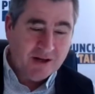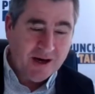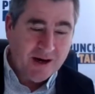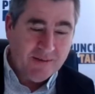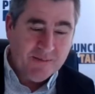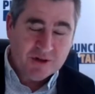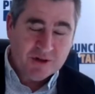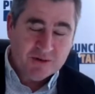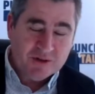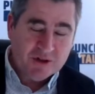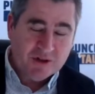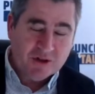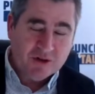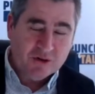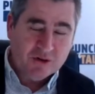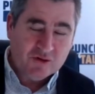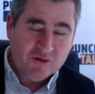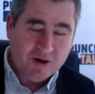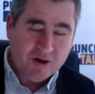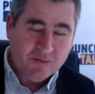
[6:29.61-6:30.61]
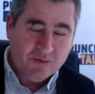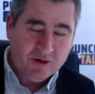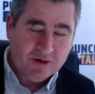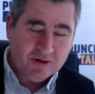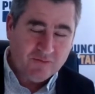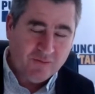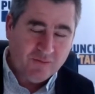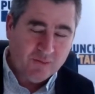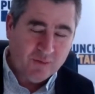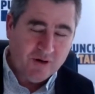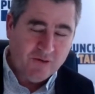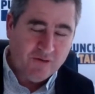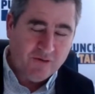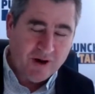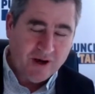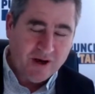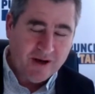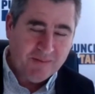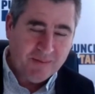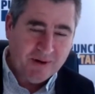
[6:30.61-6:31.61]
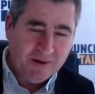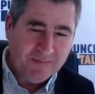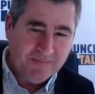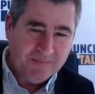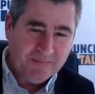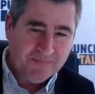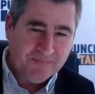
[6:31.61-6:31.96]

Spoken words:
How much was the contract worth for Amy?